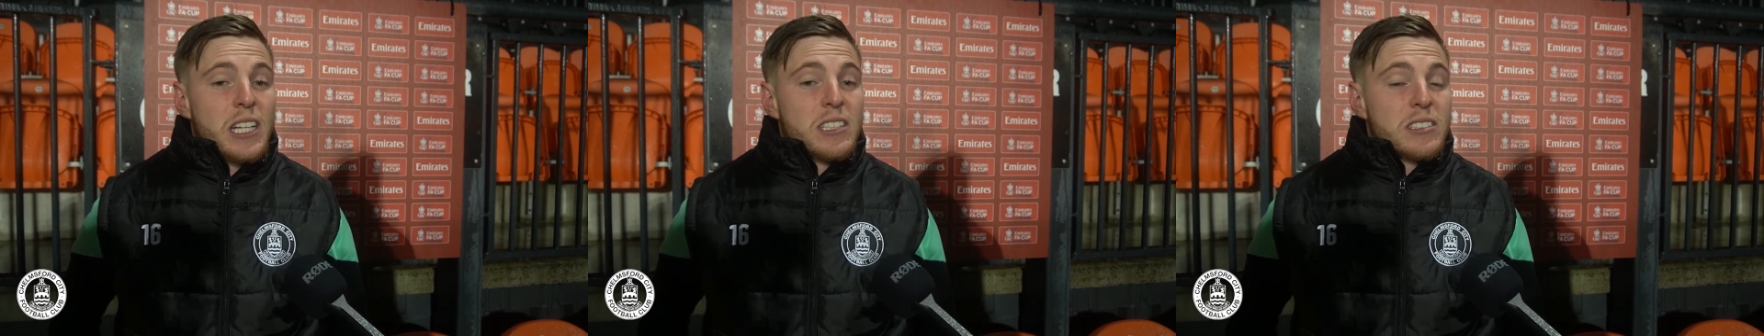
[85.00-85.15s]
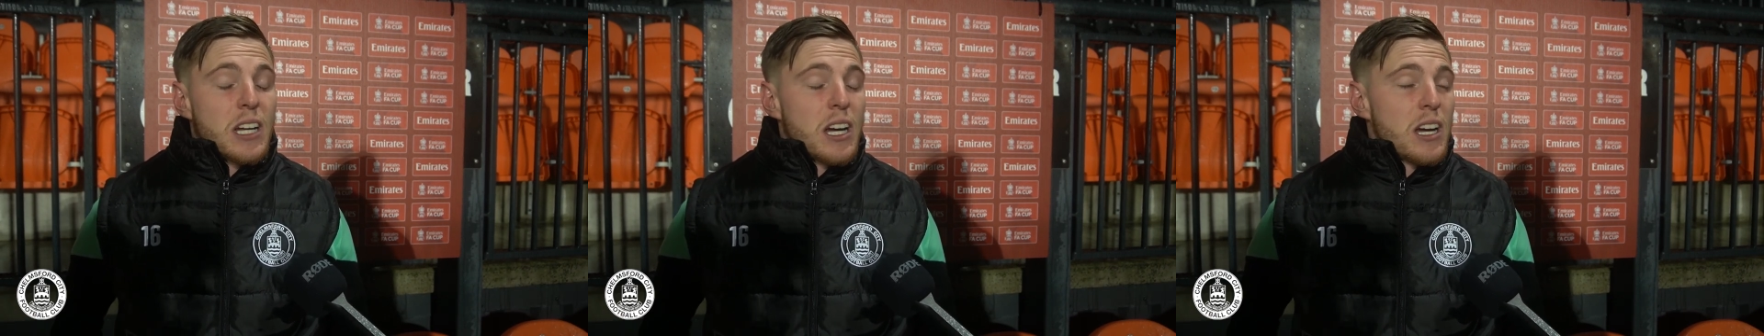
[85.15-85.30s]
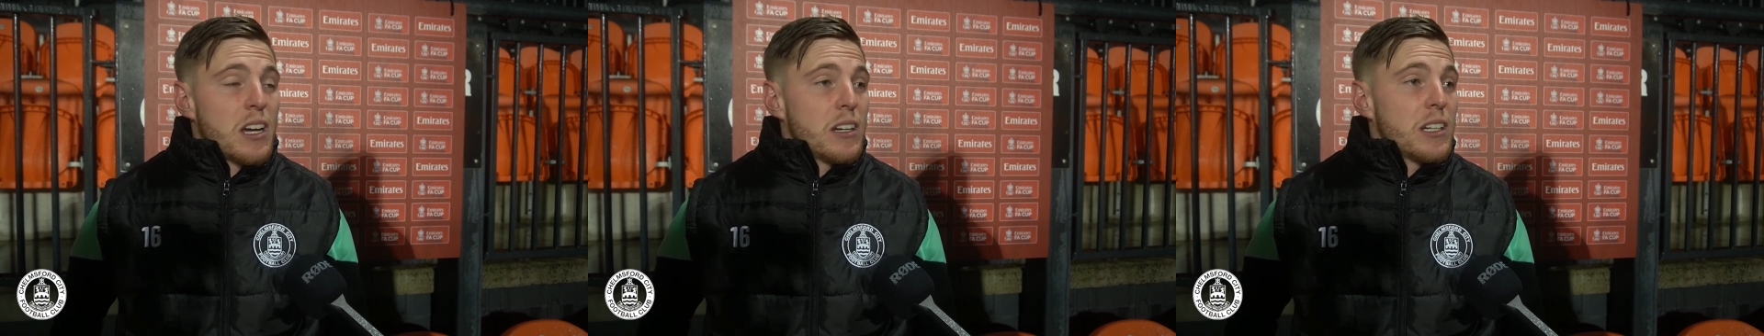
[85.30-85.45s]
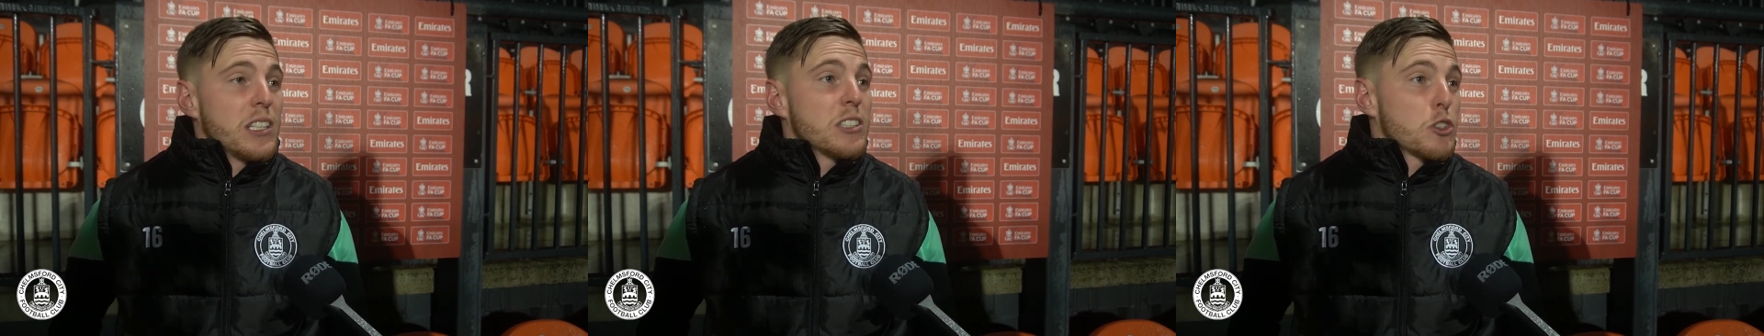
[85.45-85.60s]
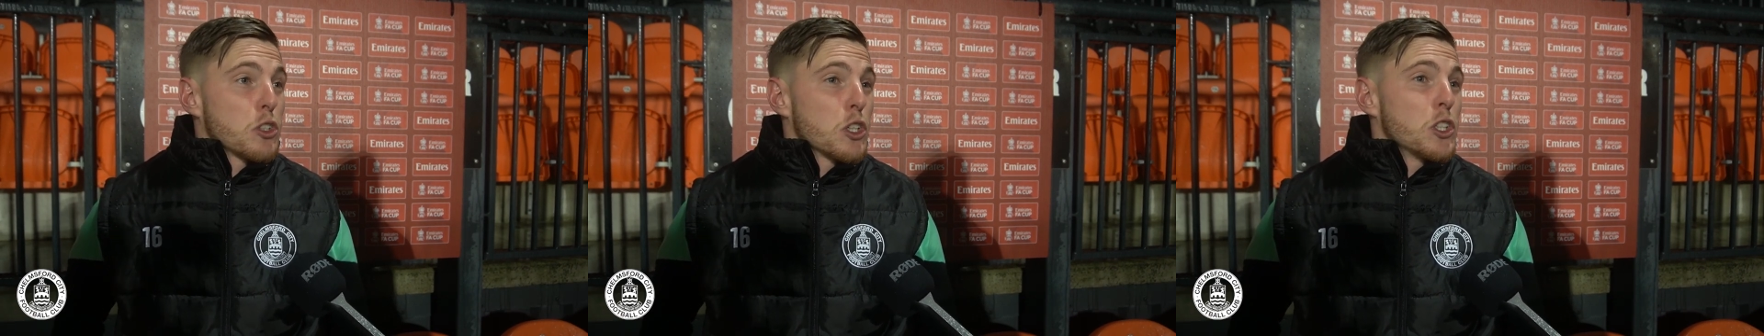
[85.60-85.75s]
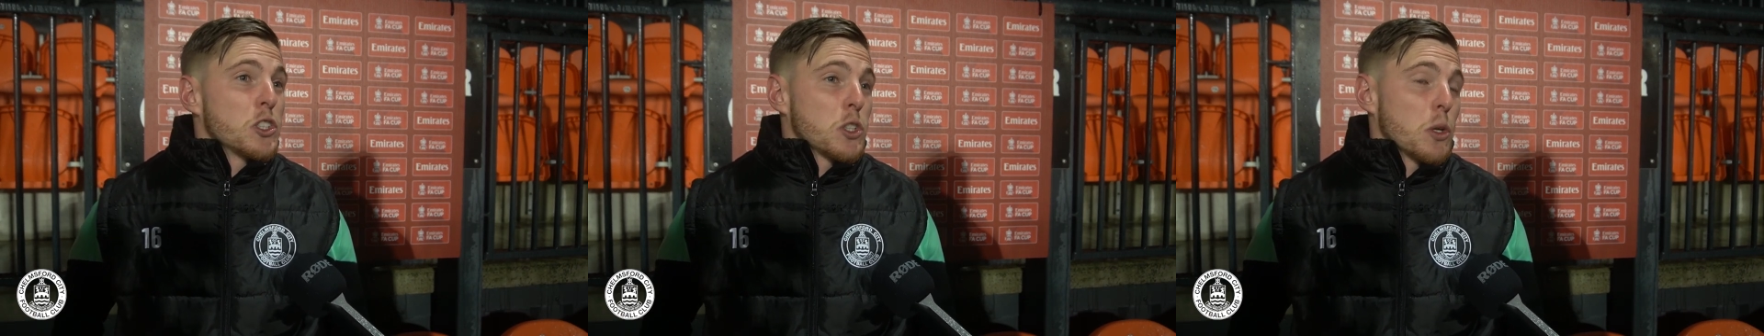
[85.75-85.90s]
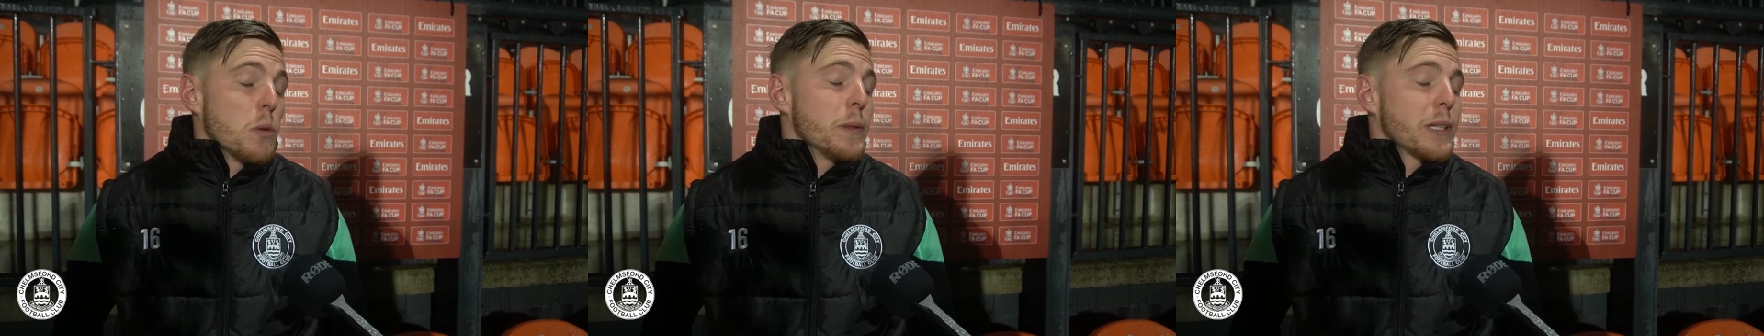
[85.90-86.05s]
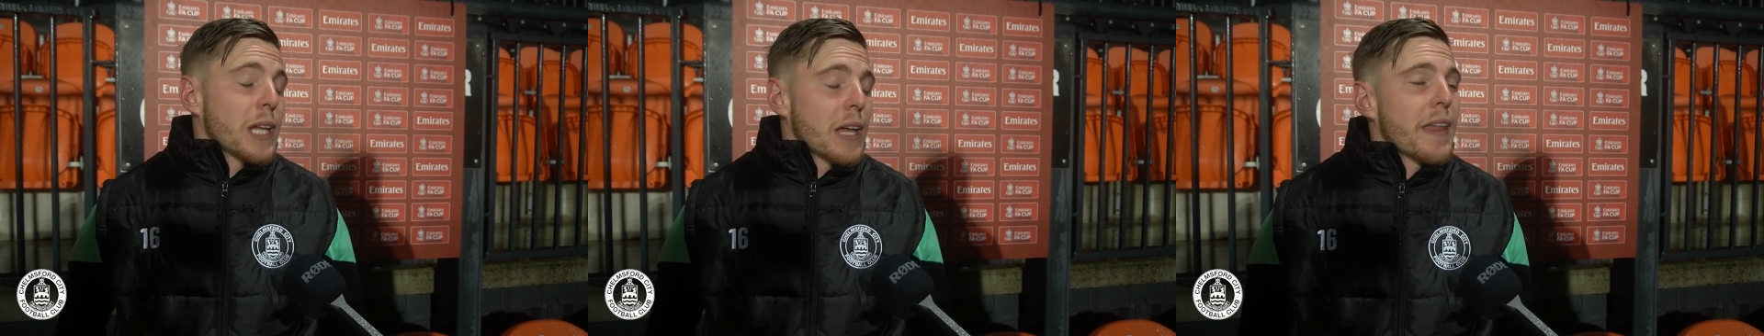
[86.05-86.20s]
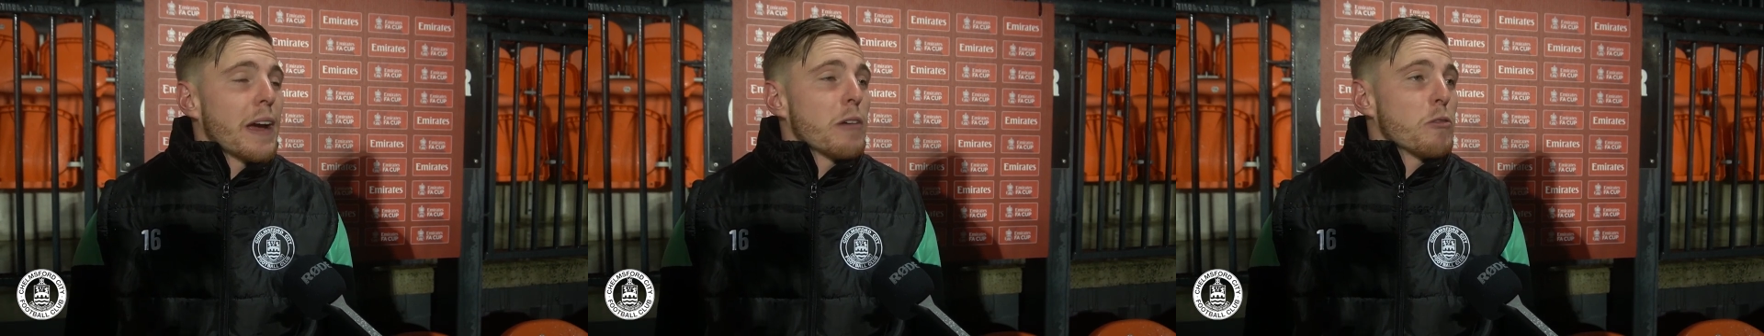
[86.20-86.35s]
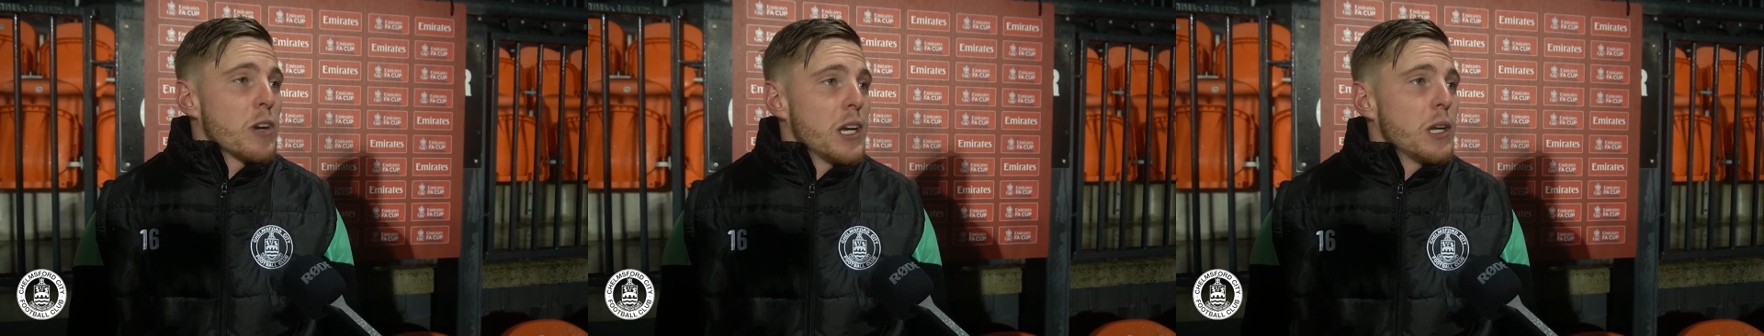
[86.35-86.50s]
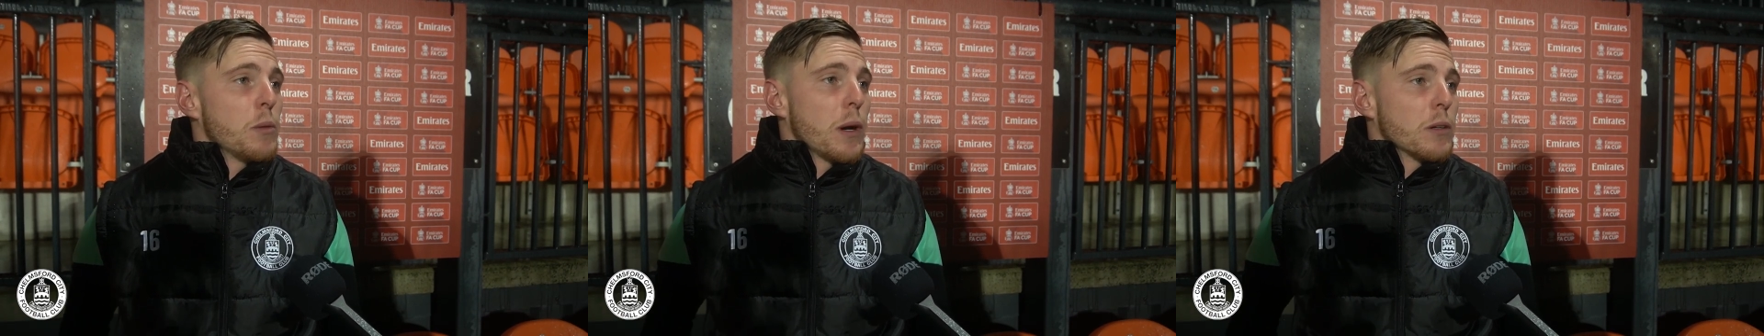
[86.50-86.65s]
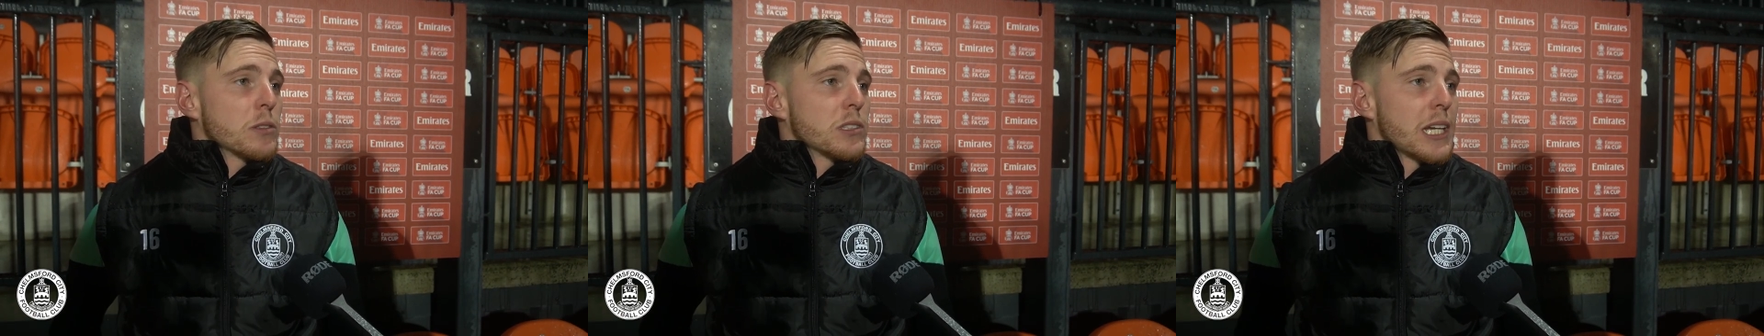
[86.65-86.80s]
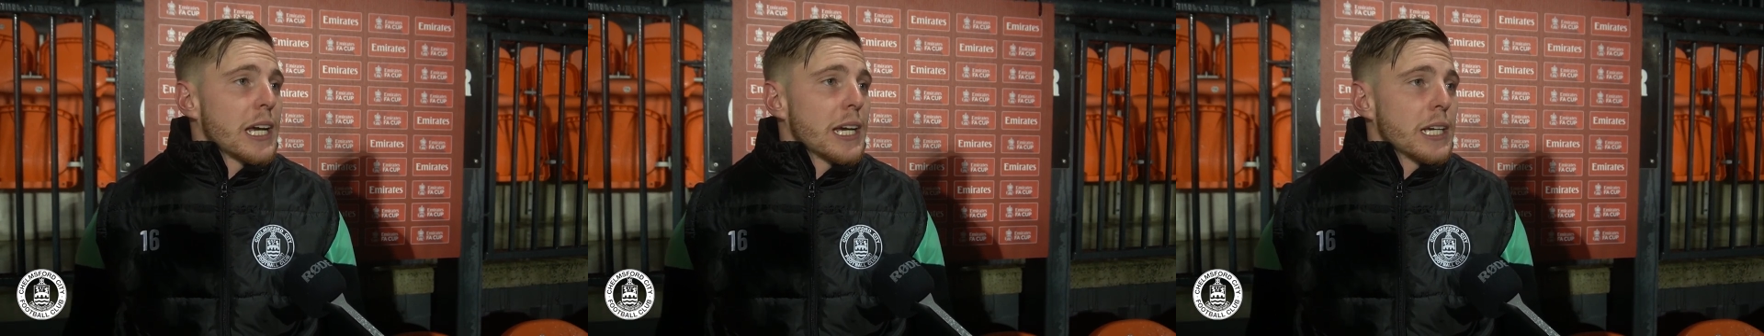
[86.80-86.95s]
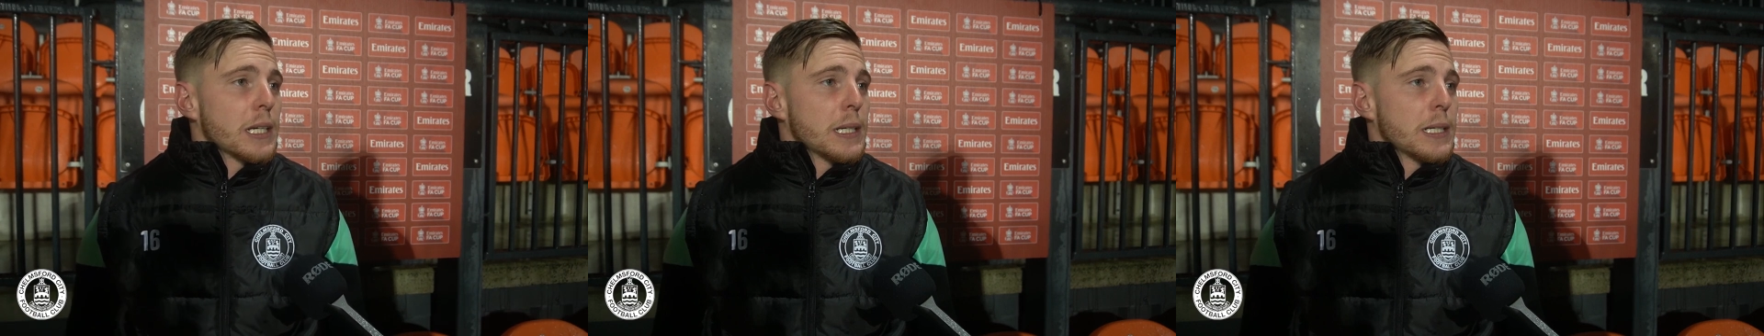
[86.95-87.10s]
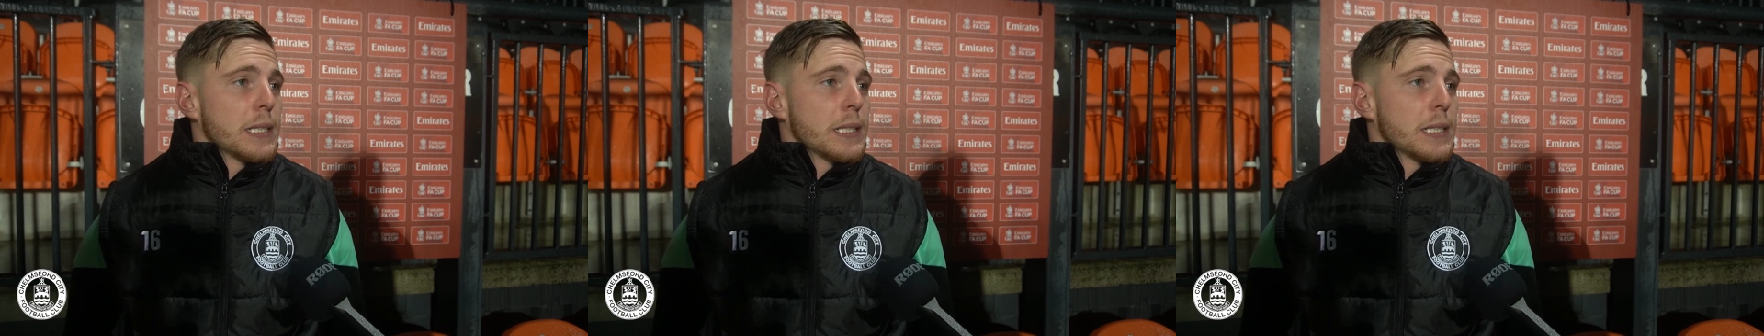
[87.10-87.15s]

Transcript: is uh, is crucial, and we've done that really well today.